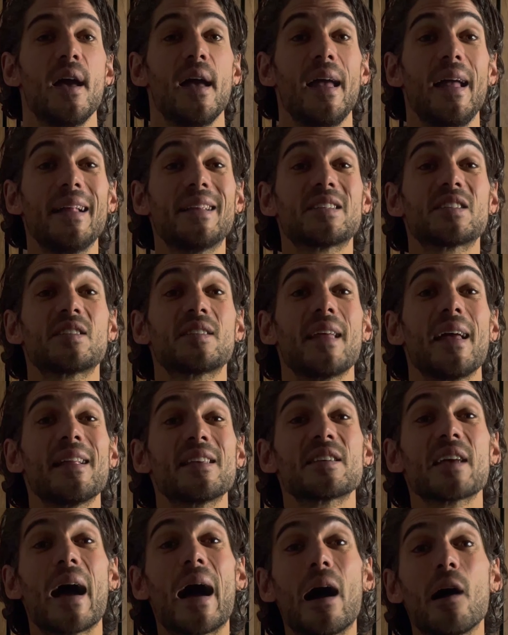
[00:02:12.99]
it
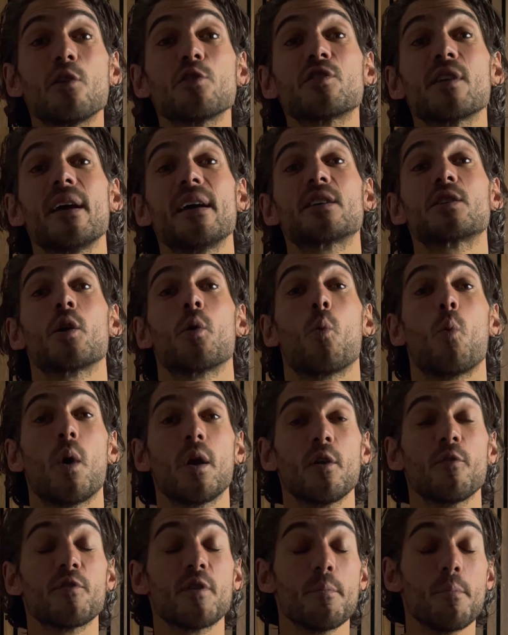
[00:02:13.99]
stands out as one
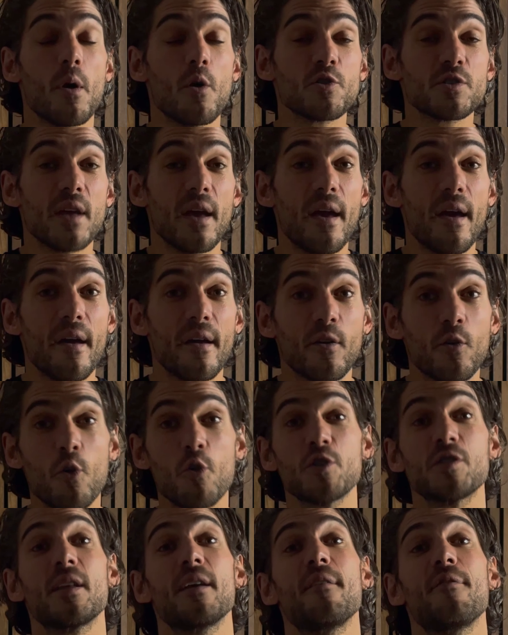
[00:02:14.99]
of the most
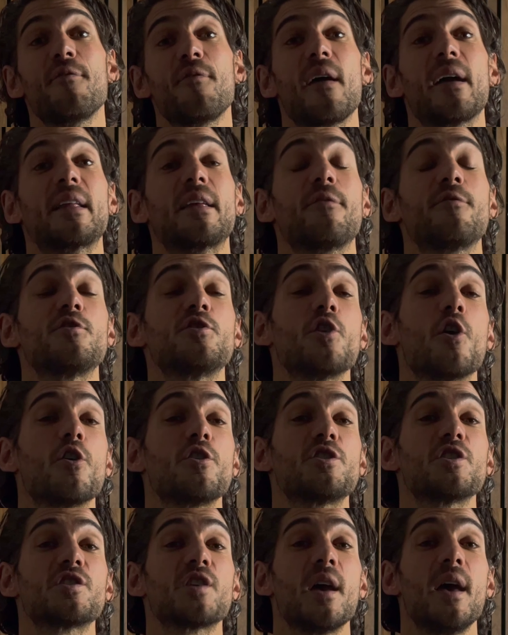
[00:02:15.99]
cost-effective
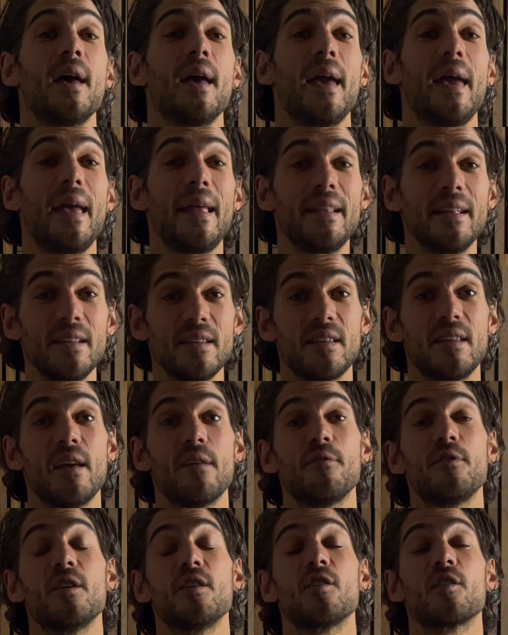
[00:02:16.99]
choices in the
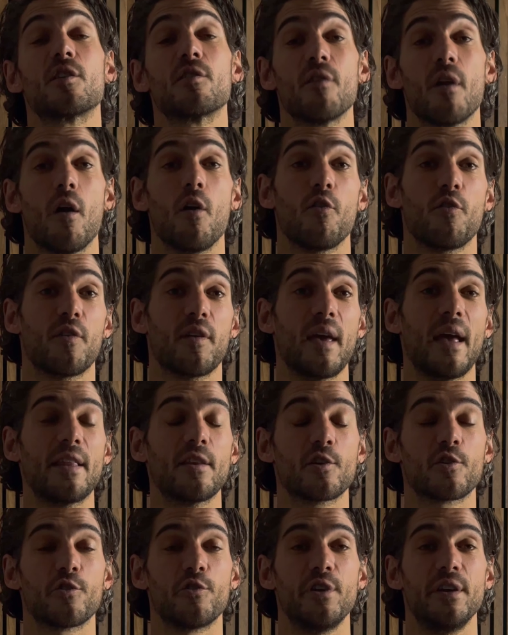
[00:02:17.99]
dividend growth
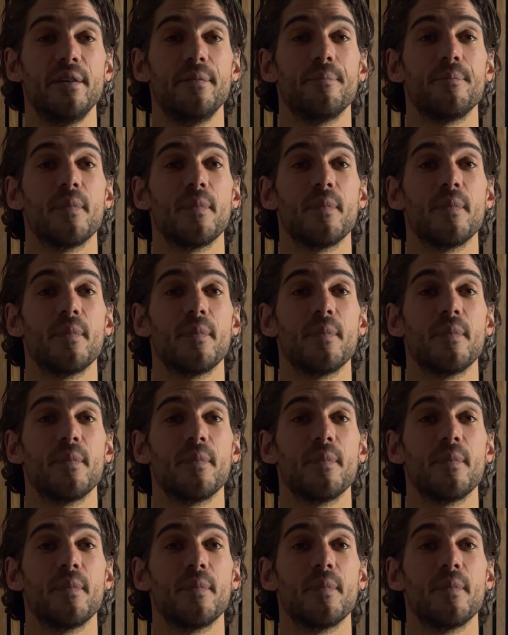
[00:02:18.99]
category.